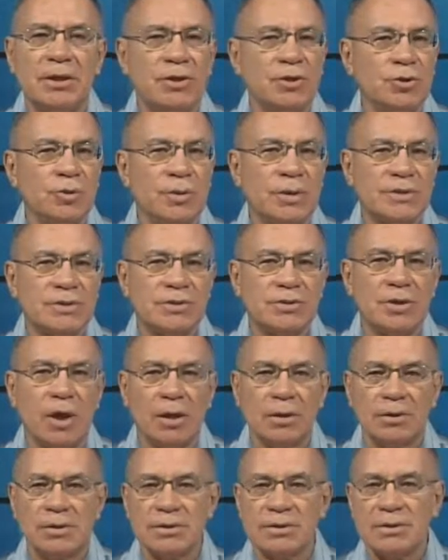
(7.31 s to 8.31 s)

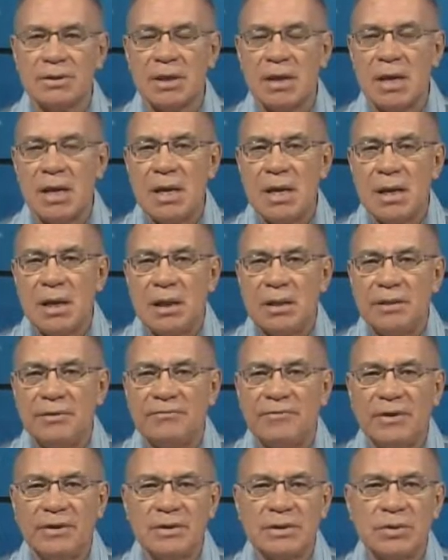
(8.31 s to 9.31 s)
The
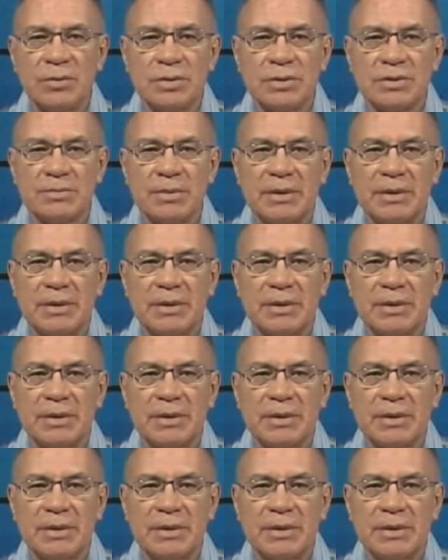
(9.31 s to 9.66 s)
funding was